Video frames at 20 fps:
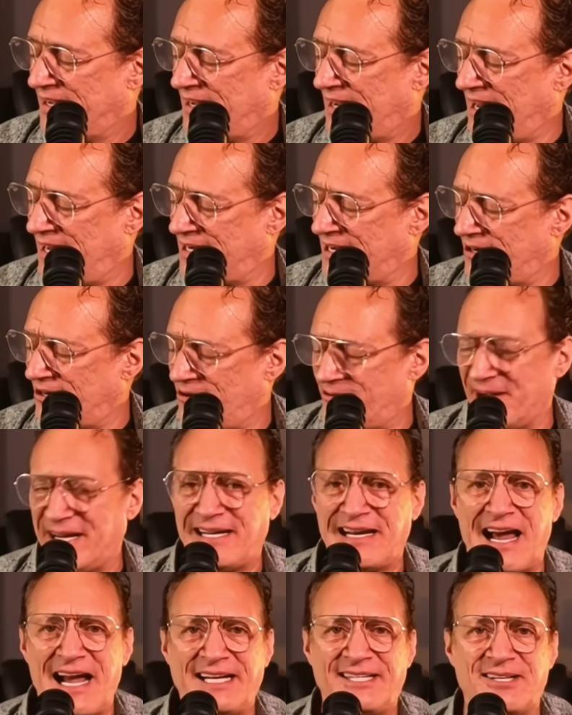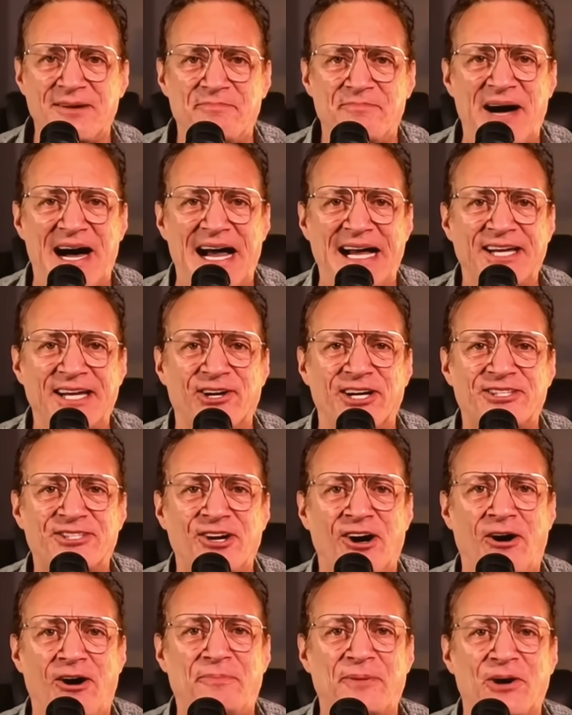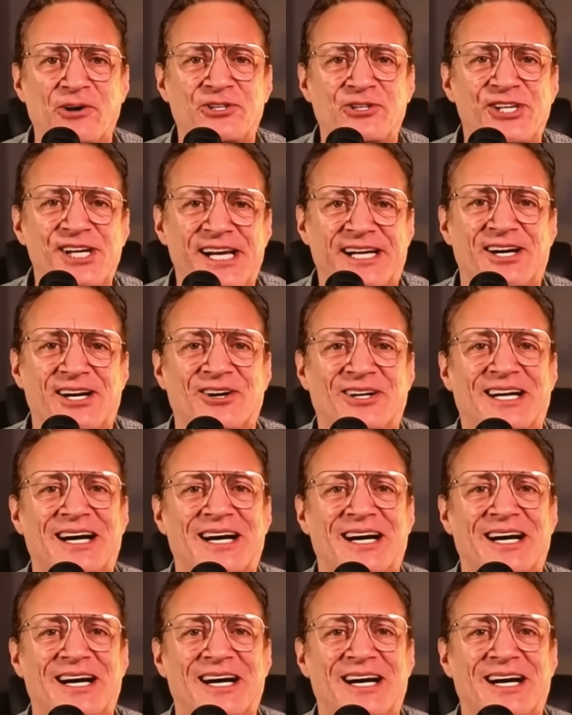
Hello, we'd like to buy your Topo Chico